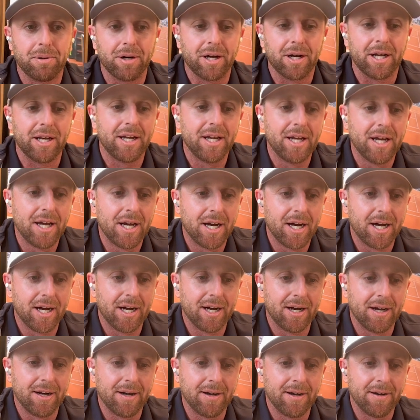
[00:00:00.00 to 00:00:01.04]
But
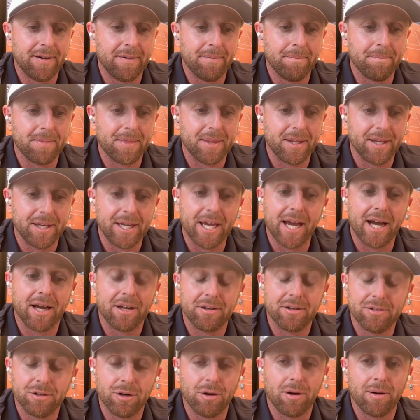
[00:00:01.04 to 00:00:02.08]

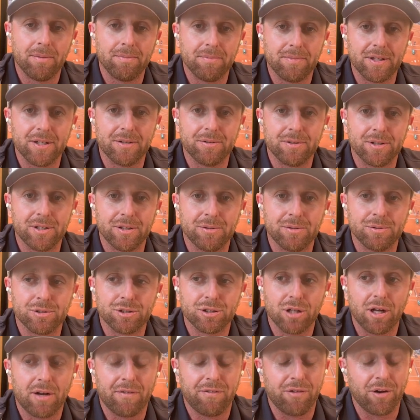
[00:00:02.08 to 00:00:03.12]
it
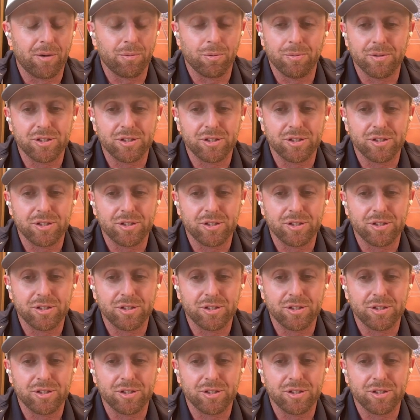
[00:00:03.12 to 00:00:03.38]
was a lot of fun.